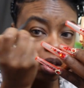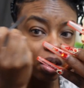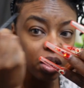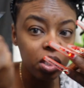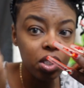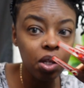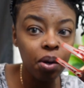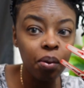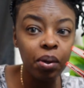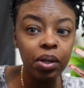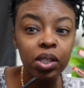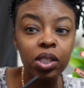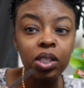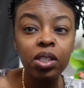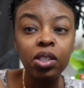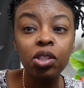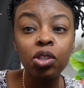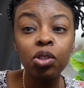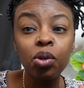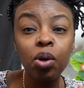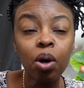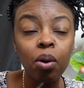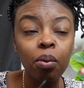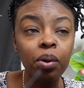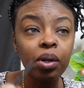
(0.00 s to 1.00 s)
So it's
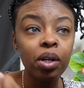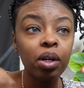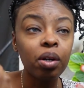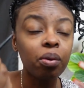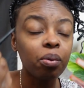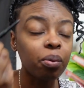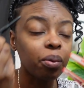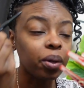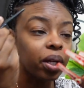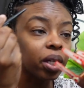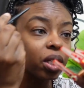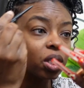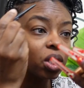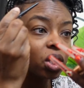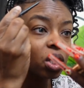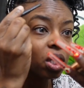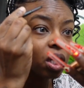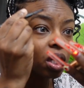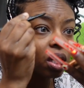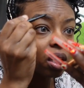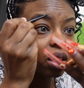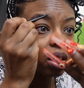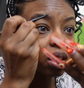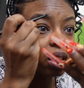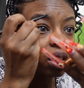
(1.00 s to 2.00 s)
throwing a wrench
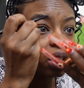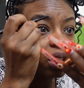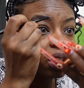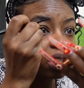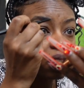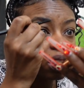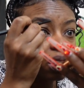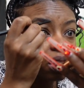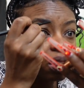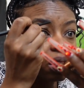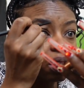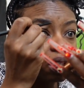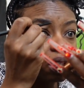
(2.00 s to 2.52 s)
in this